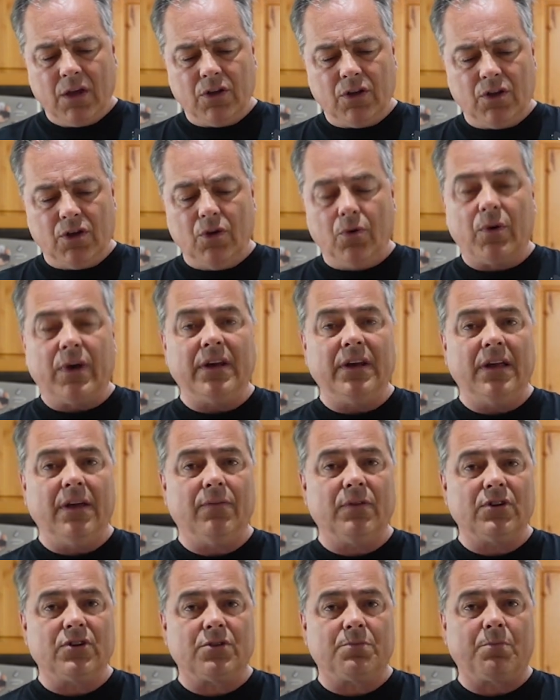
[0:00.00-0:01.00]
You can
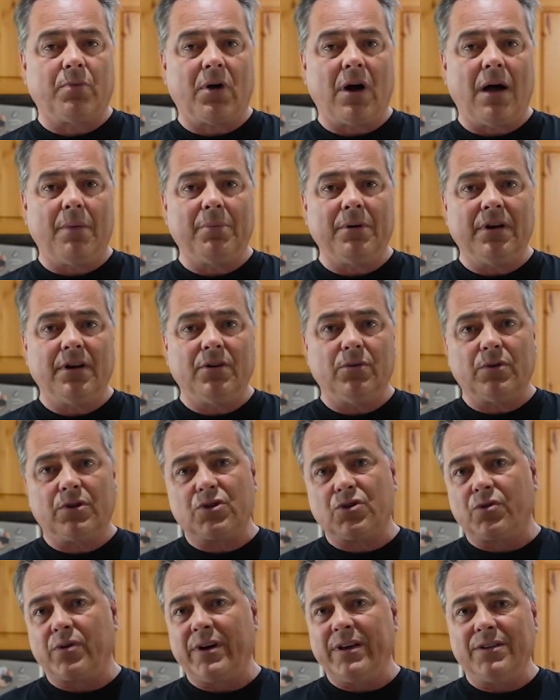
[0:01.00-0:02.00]
even just prop it into a
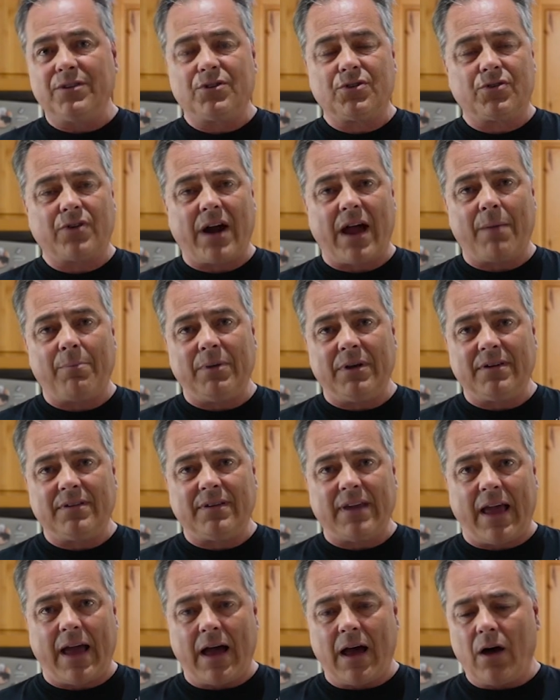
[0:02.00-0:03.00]
tree and strap it
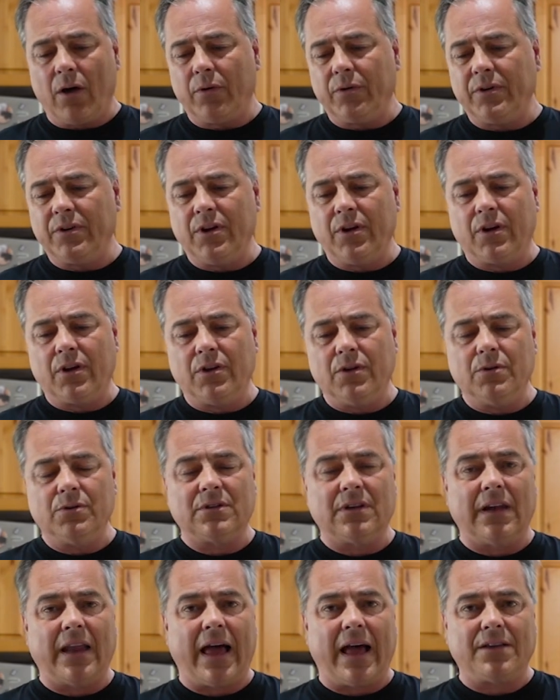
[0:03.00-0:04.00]
down. You can use
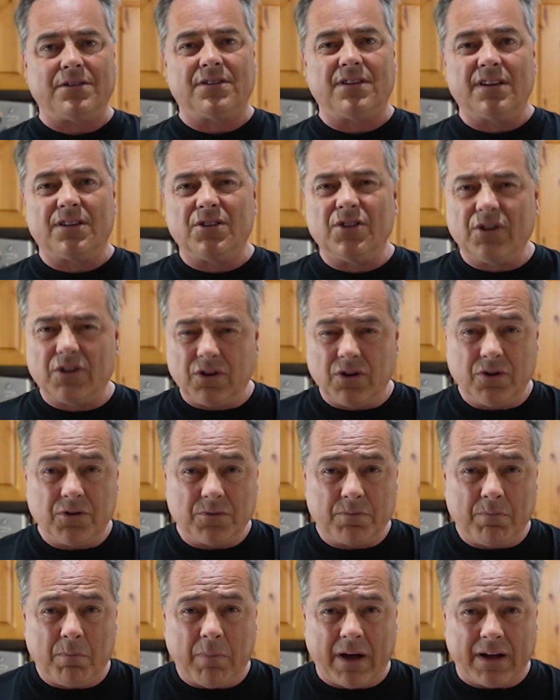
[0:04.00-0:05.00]
elastics, you can
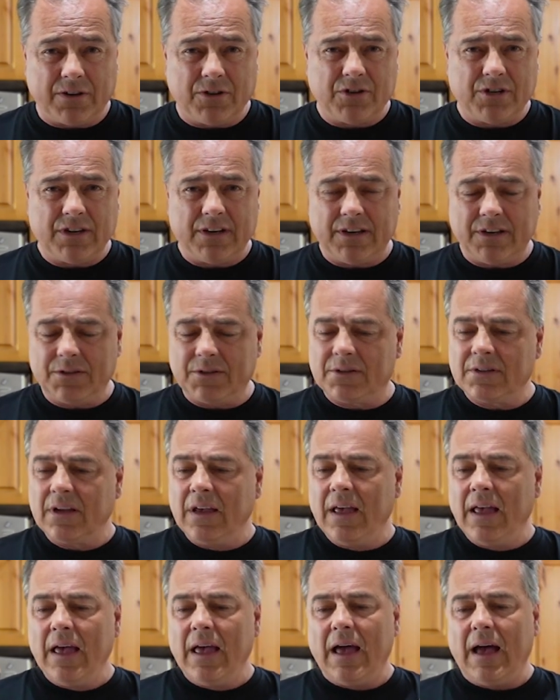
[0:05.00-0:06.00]
use bungees.
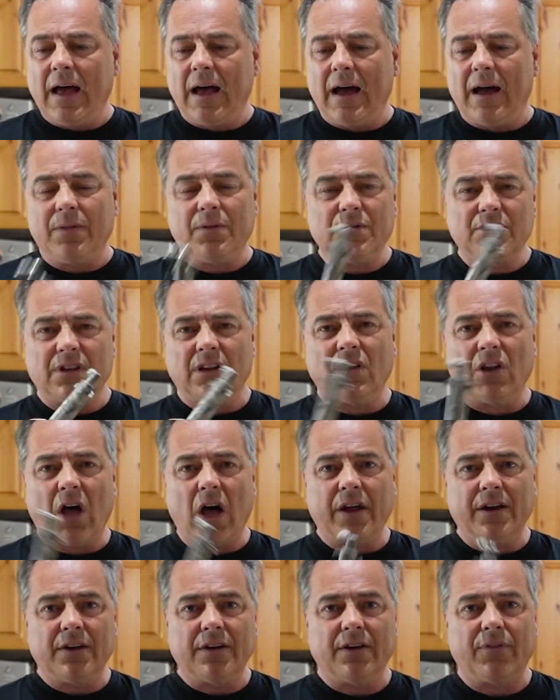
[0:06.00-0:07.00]
There's a
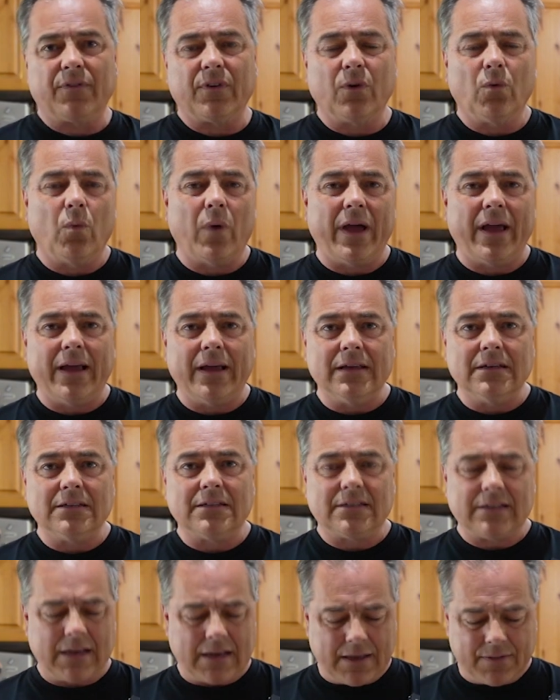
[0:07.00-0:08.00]
lot of different
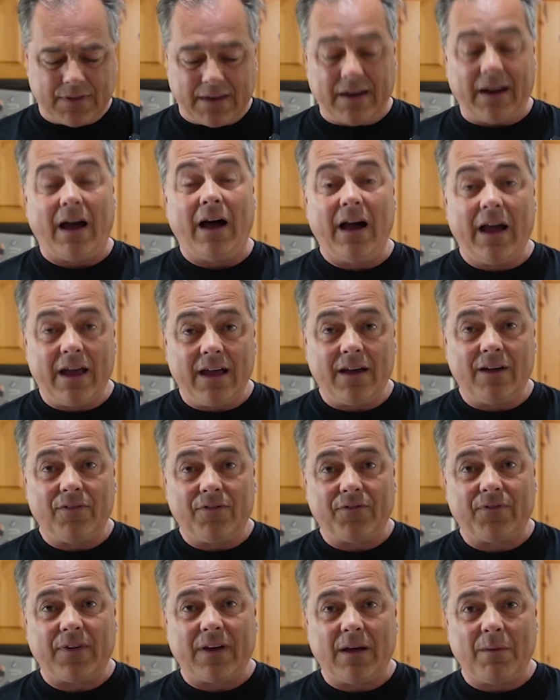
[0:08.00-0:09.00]
ways that I
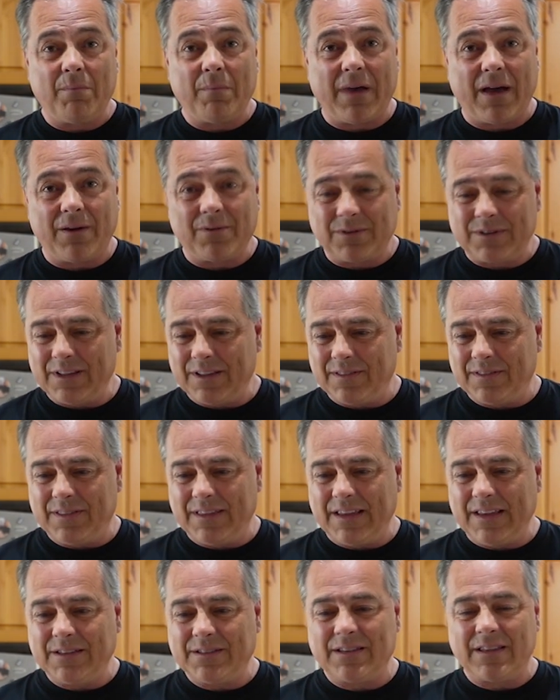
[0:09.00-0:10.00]
have mounted
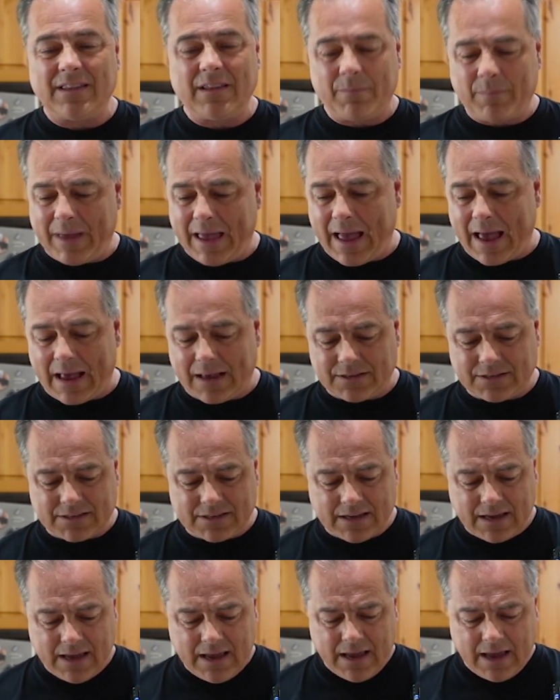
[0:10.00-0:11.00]
these in the
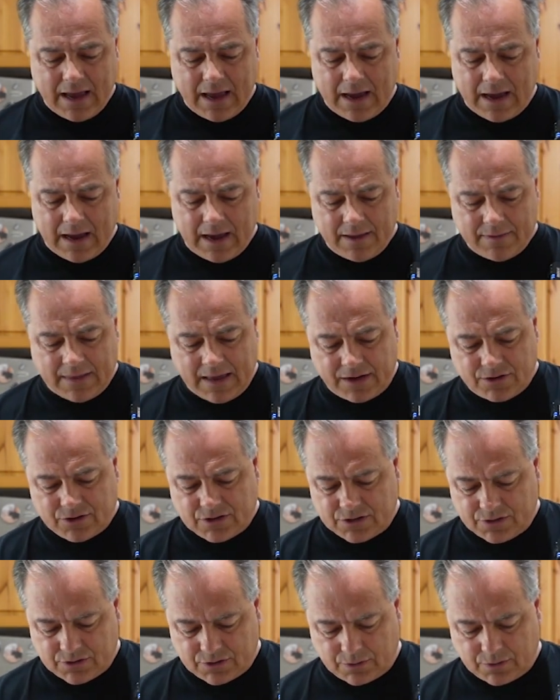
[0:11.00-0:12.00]
past. And that
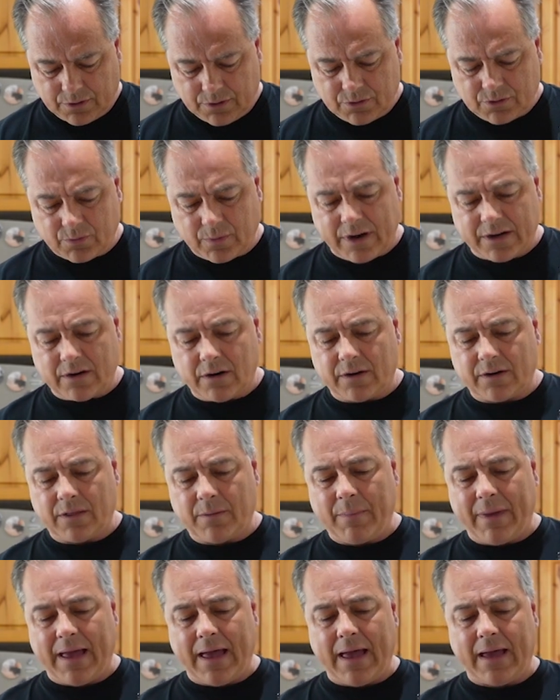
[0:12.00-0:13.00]
just screws right onto the
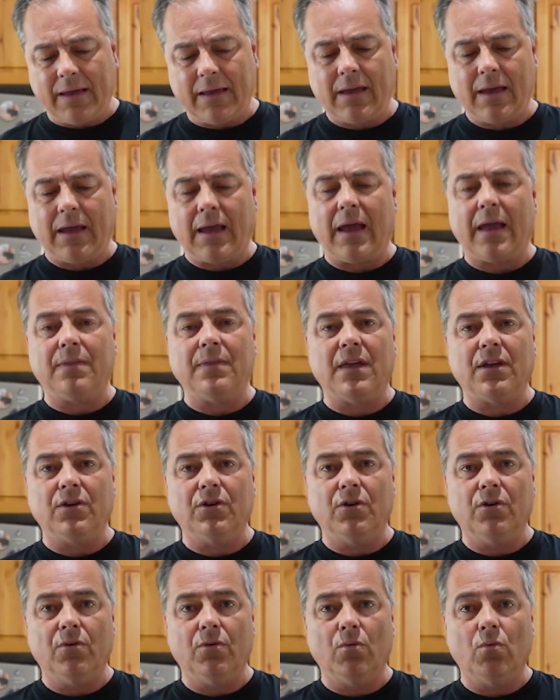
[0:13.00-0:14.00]
back, and then
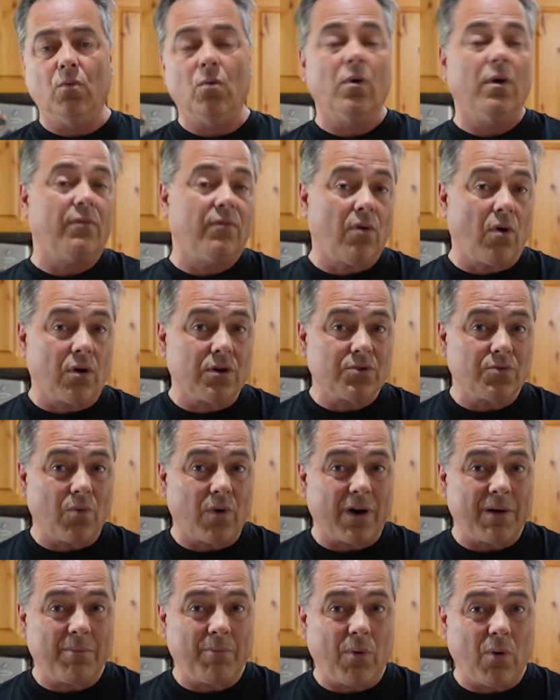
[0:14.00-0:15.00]
you, of course,
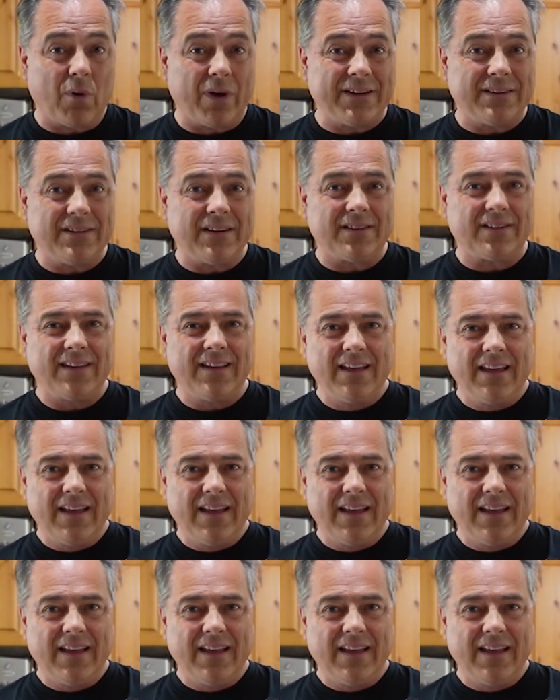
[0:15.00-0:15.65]
want to point it